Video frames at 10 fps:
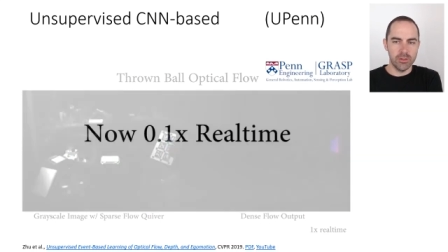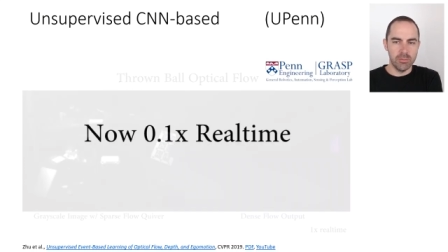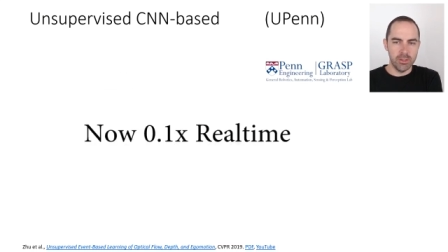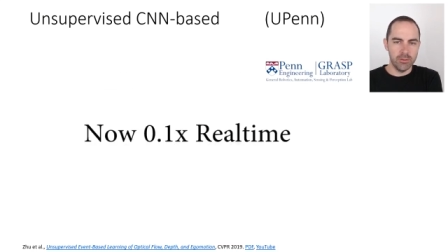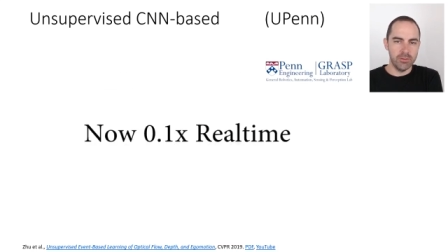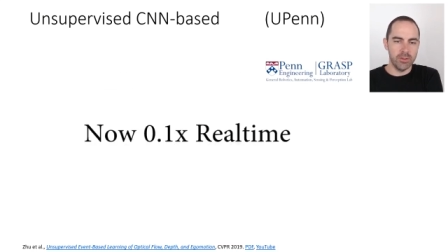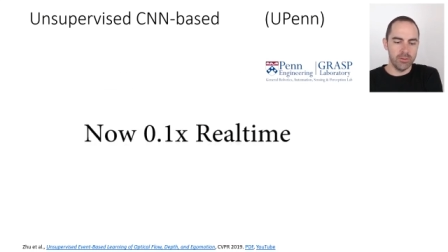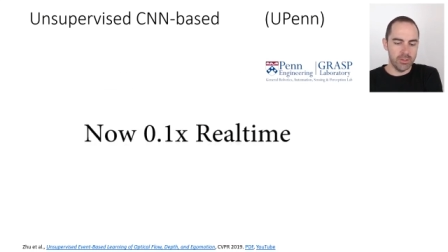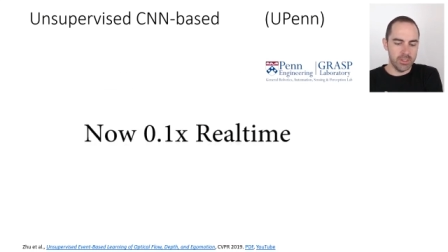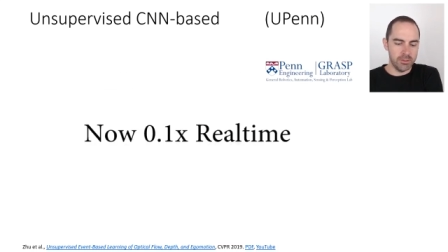the method even though
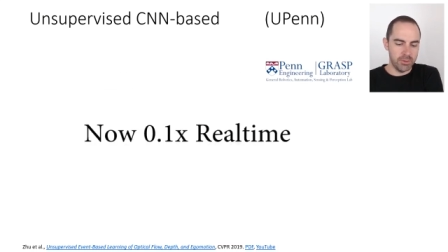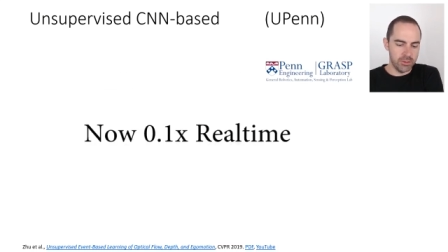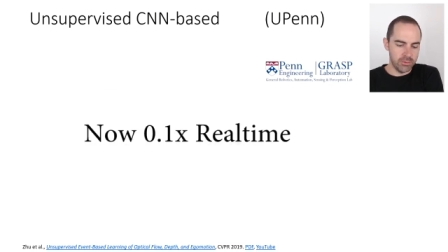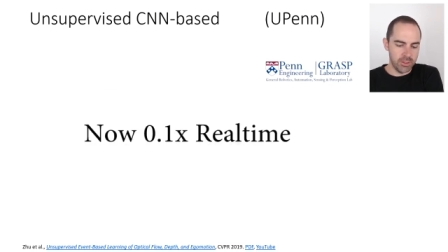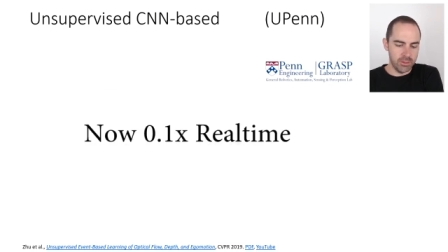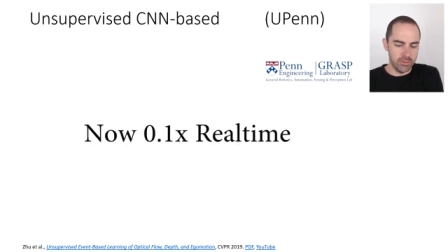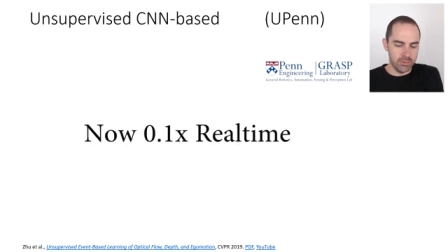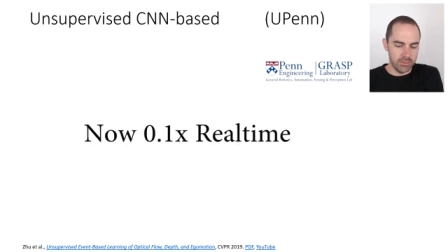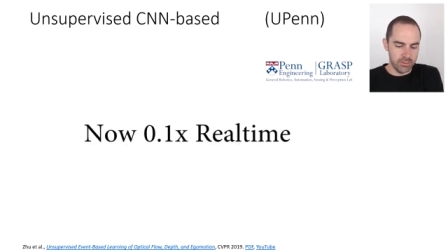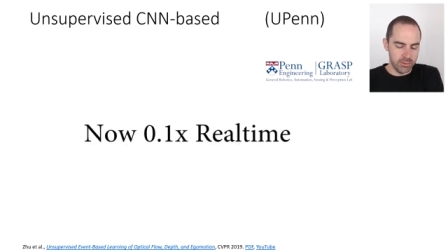it has been trained
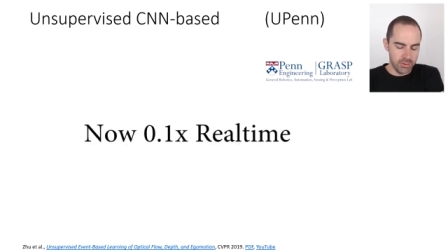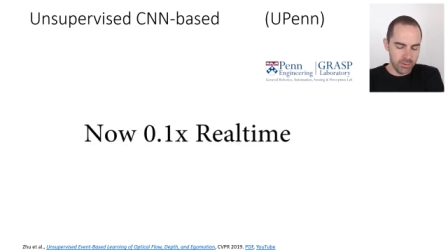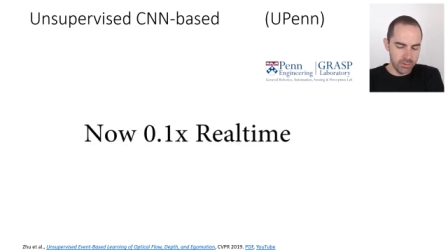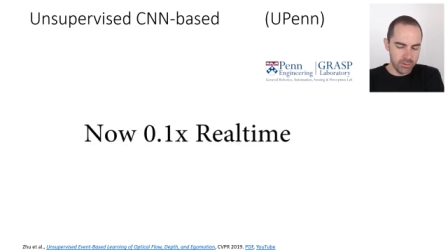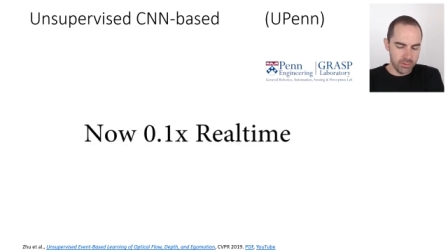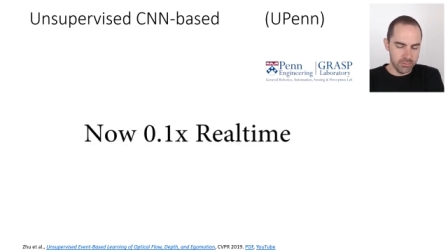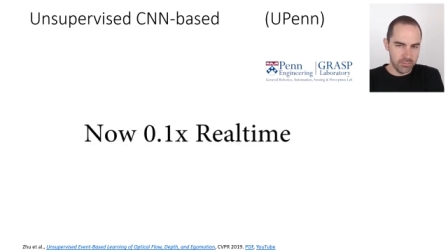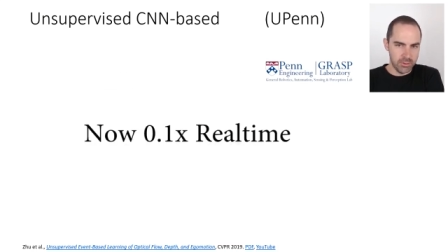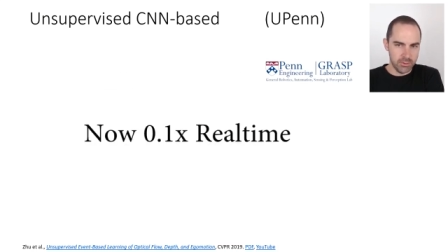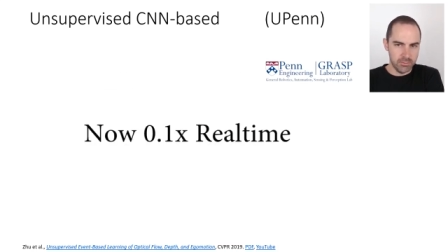on on
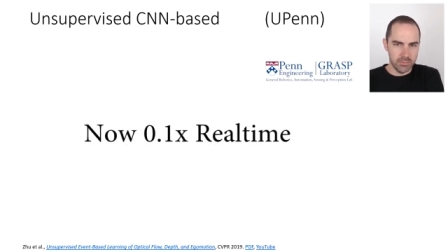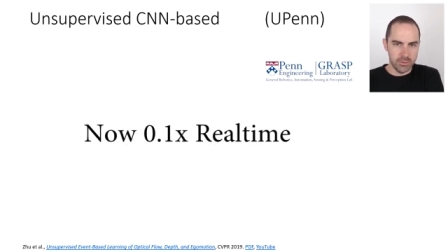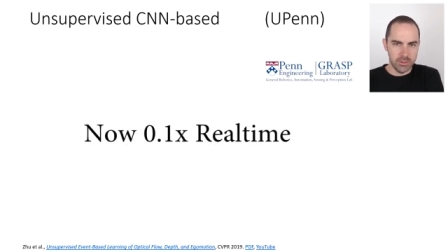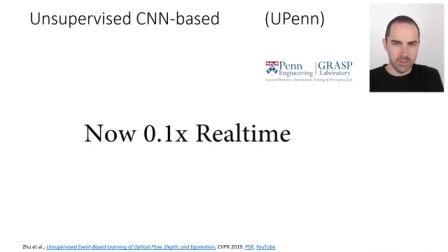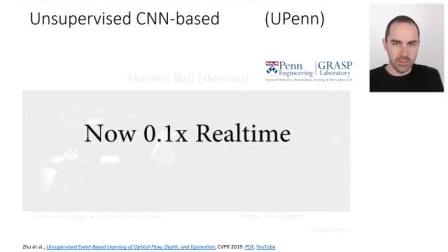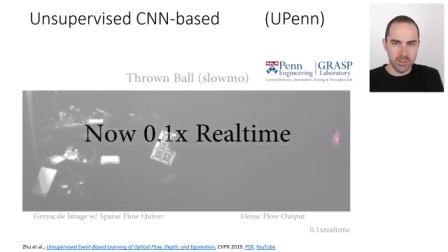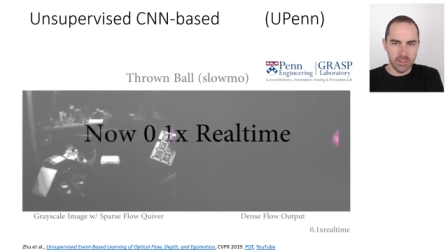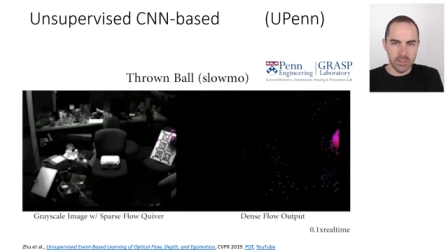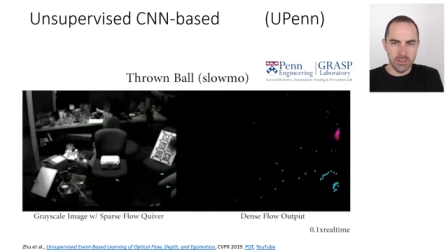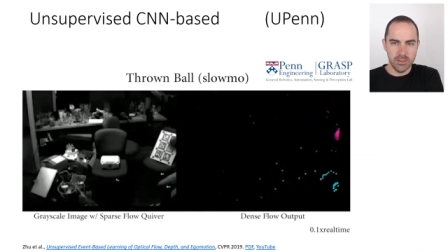some
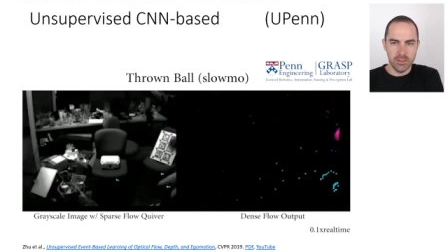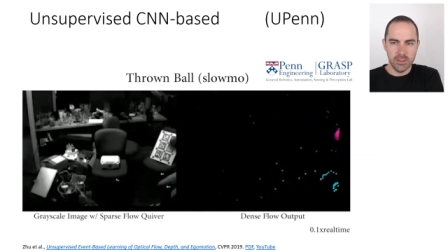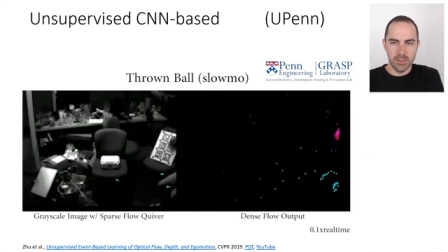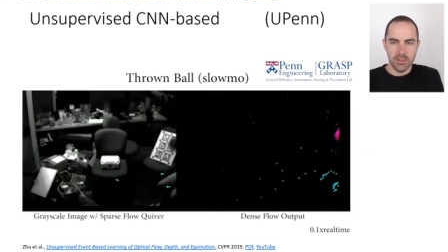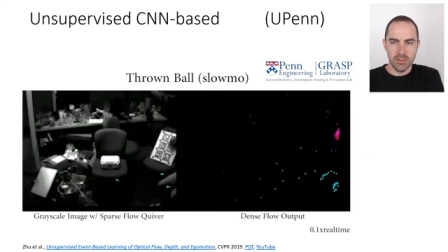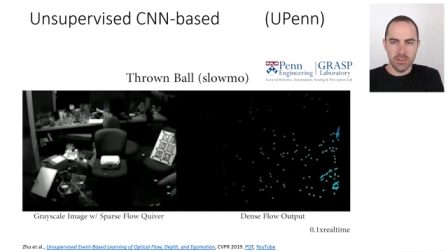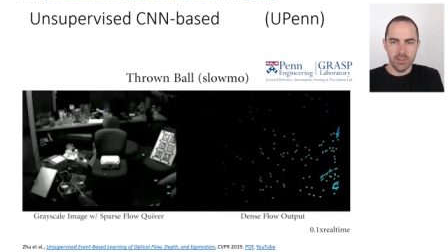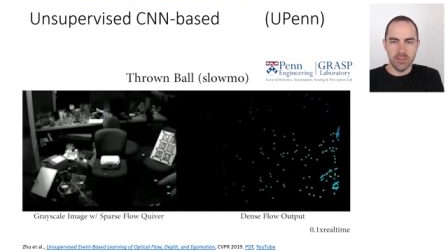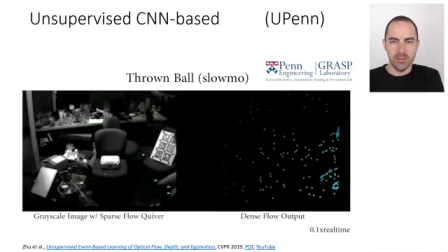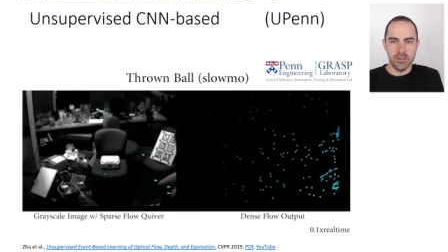data
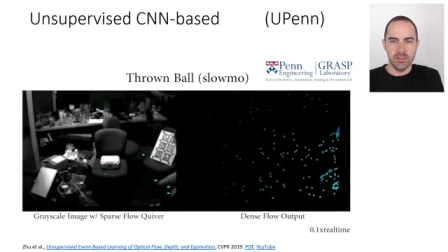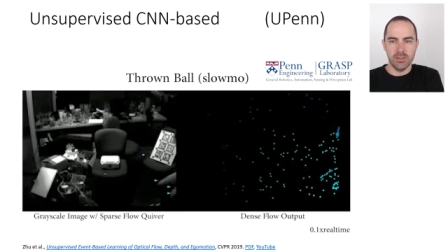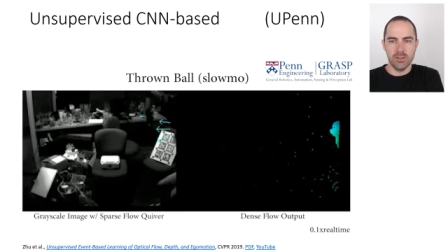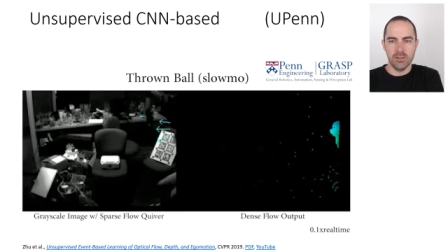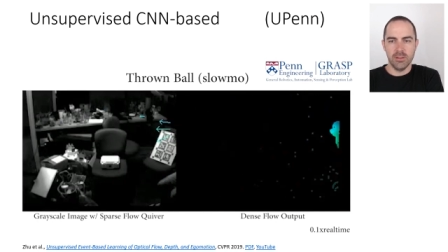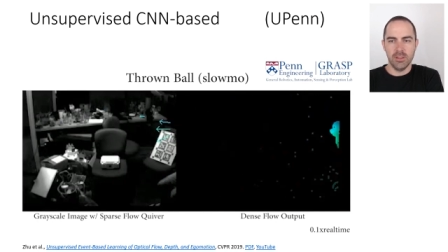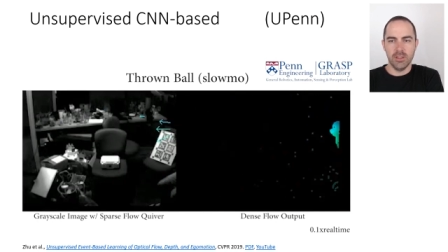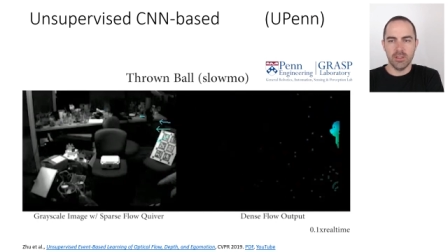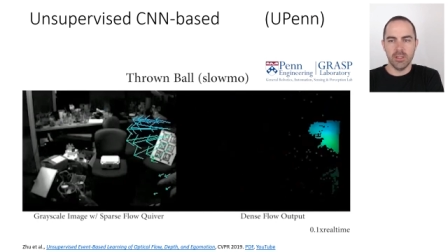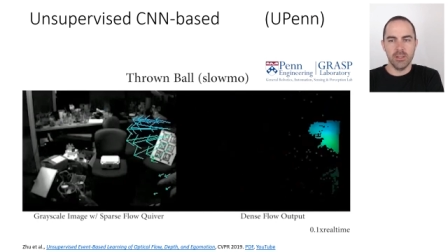uh,
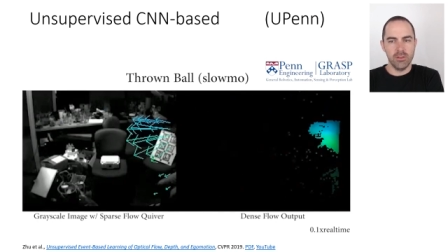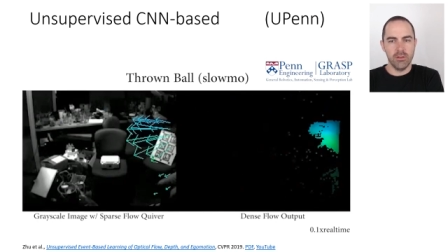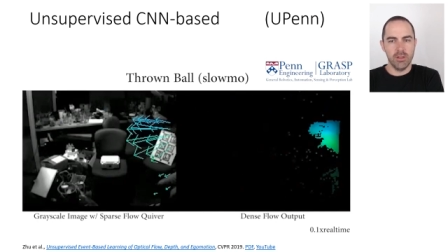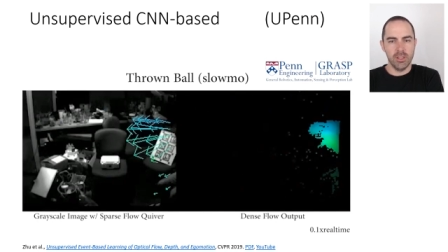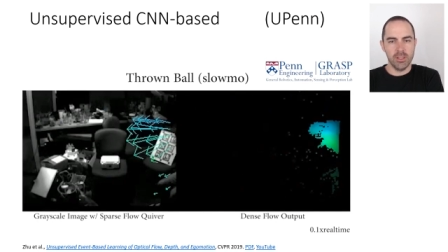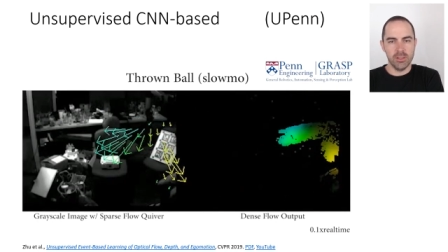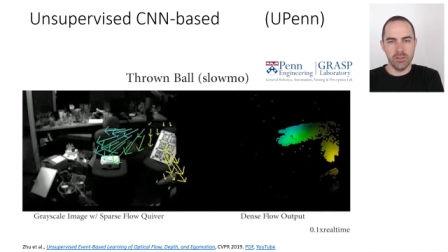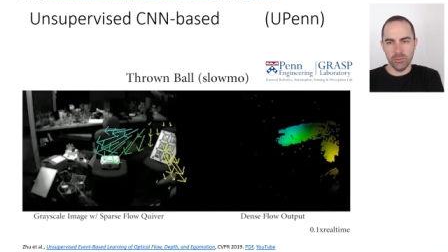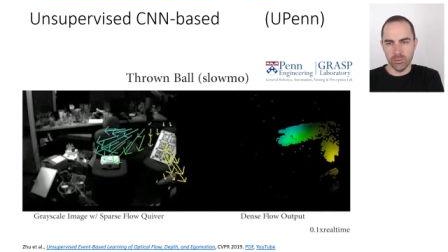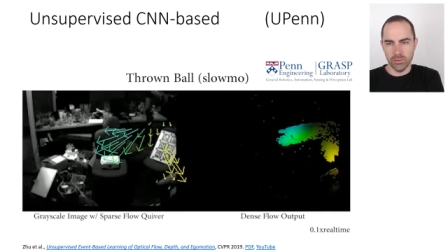it can generalize
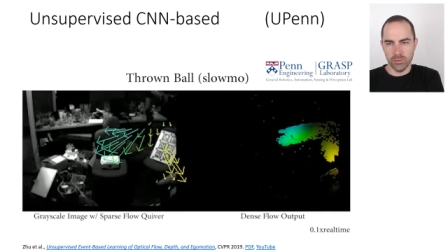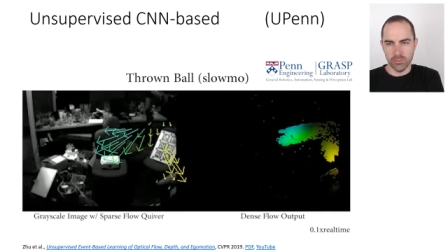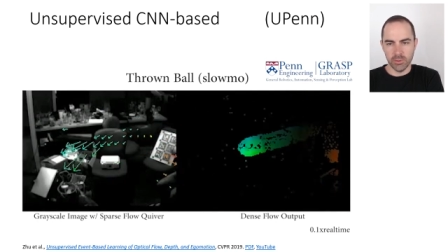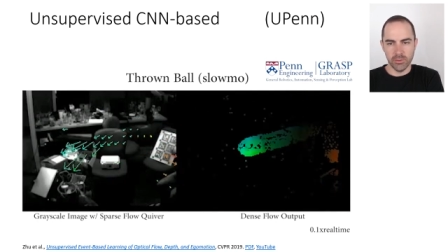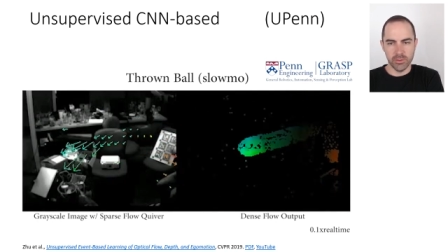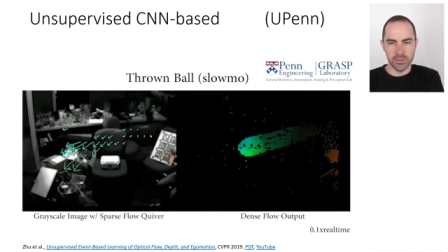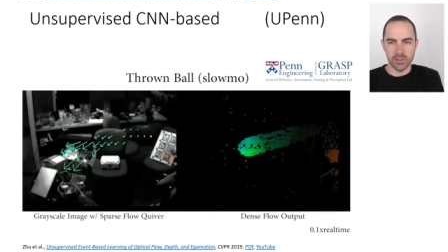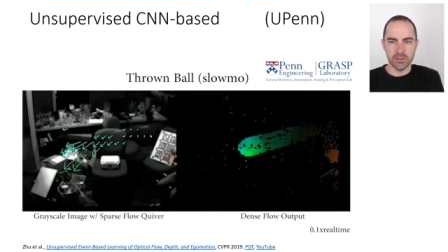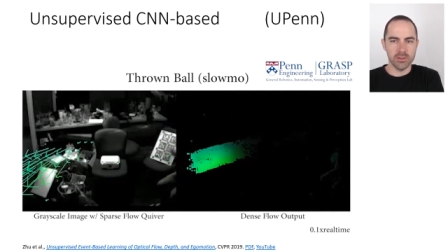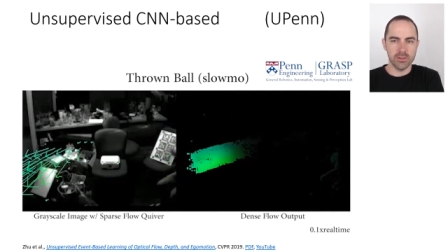to some other
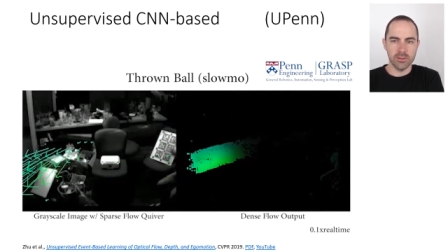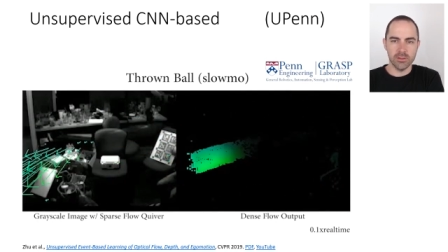scenes